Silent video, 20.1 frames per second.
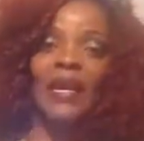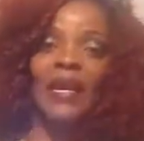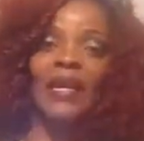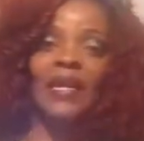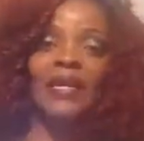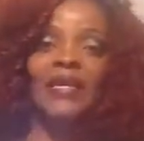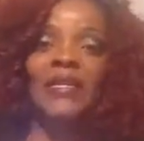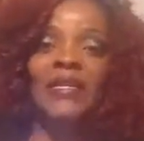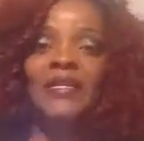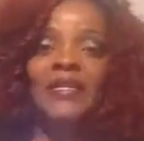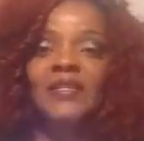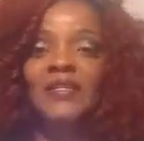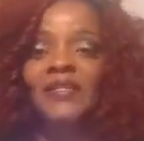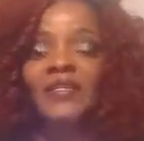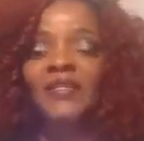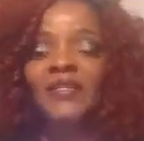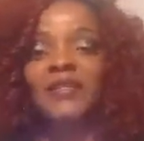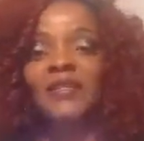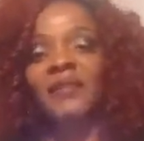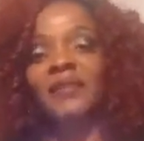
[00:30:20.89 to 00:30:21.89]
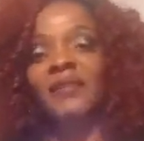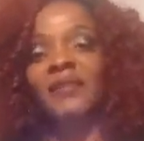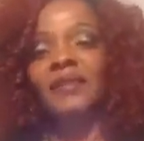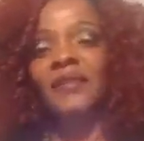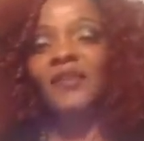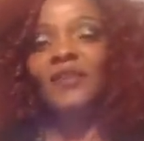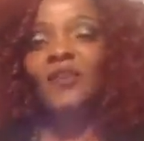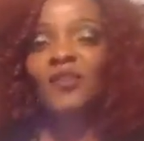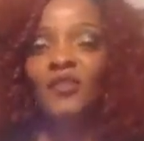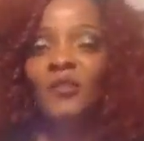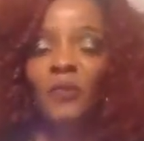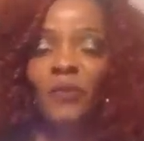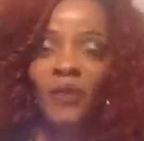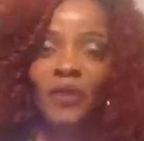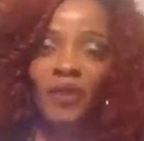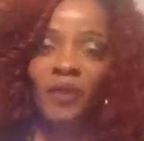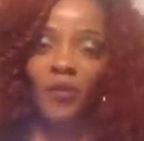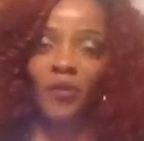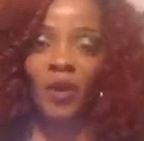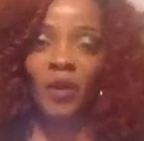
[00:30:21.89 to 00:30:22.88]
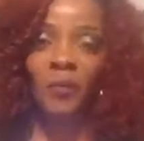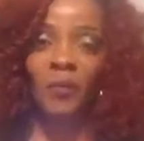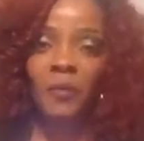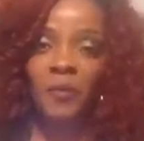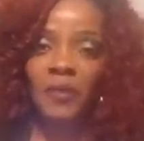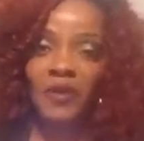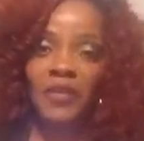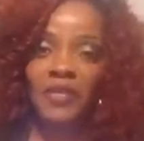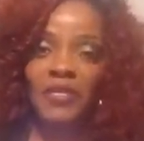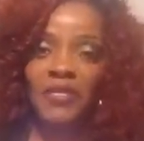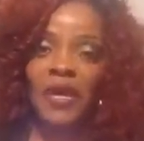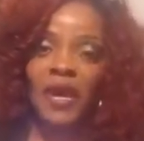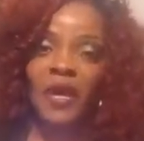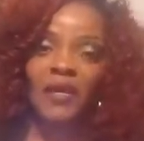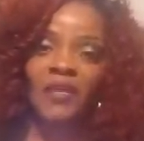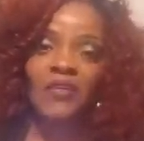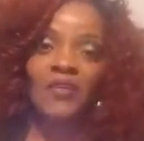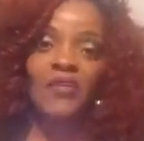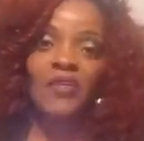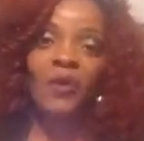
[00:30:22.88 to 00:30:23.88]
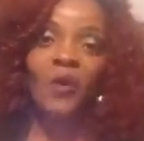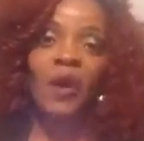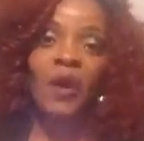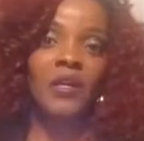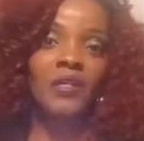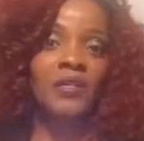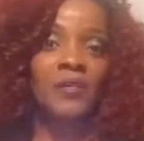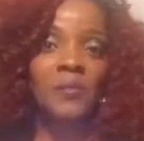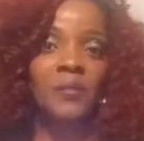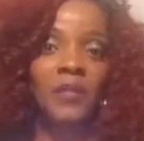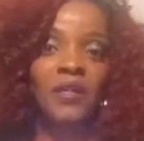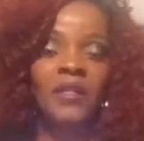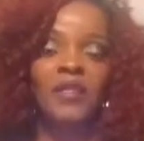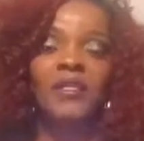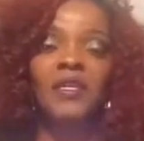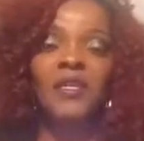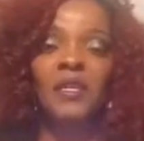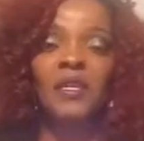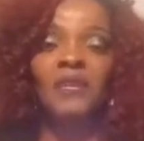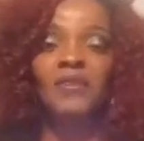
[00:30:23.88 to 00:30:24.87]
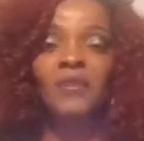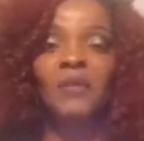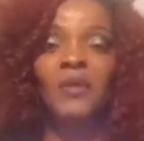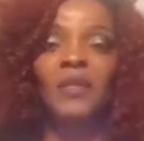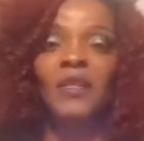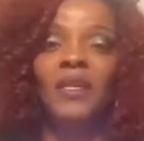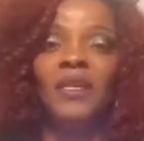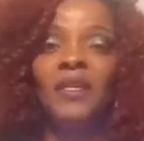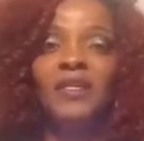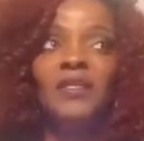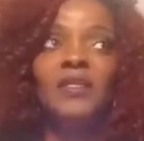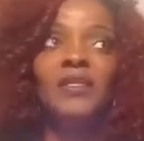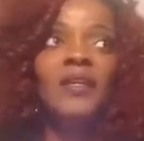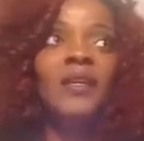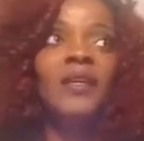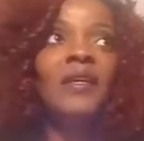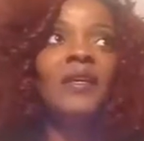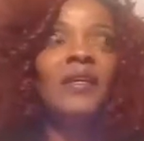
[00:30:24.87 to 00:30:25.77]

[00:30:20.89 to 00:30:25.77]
it is, it's pretty incredible because God is so awesome because he gives me these